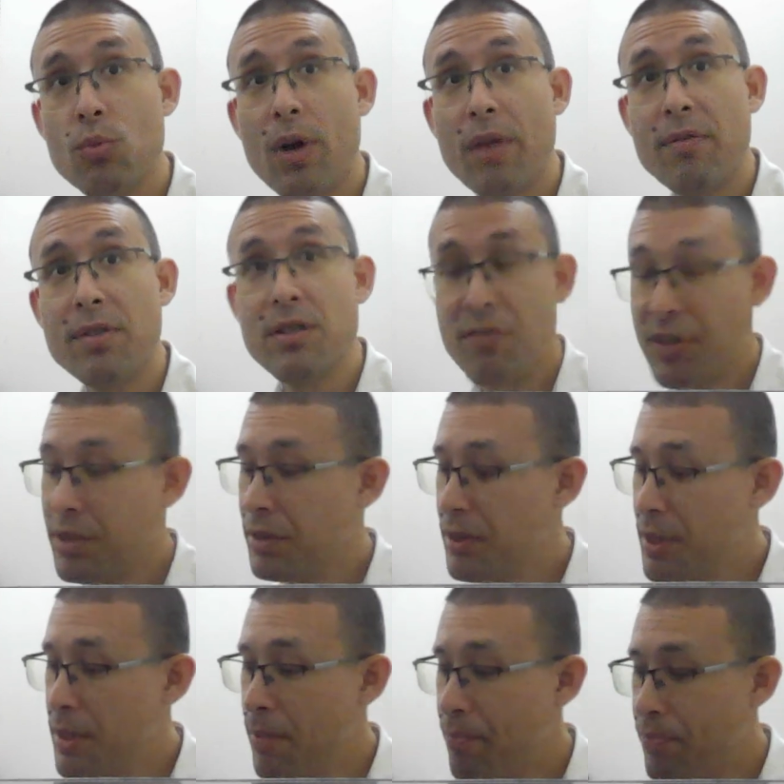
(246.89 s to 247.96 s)
we're having
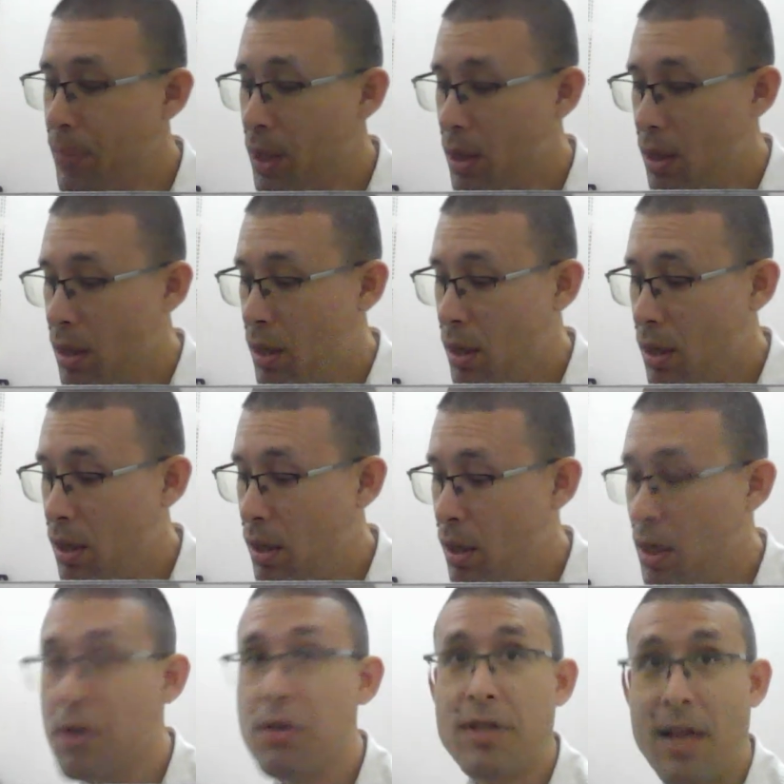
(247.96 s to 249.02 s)
difficulty,
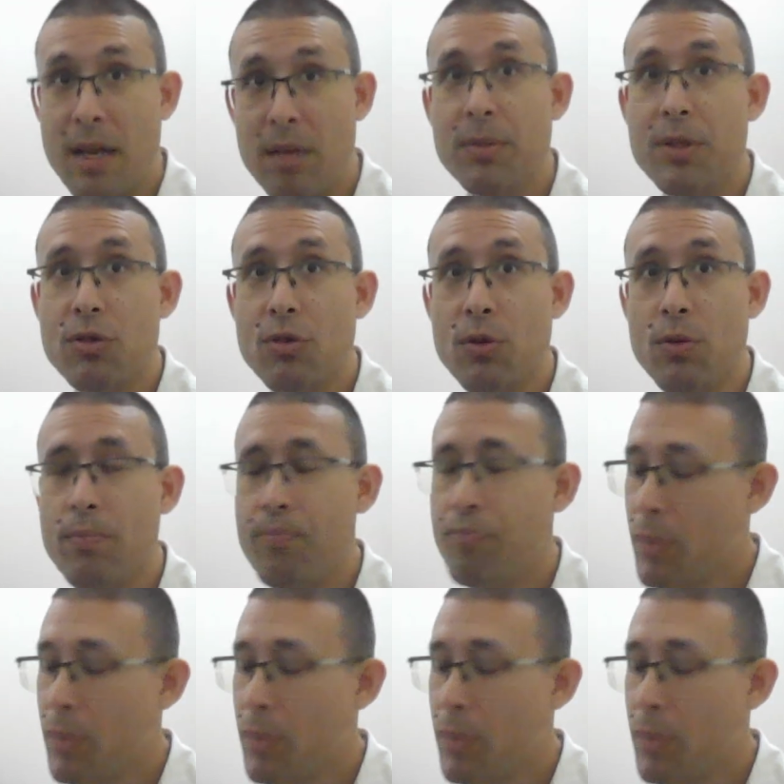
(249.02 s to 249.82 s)
understandably so.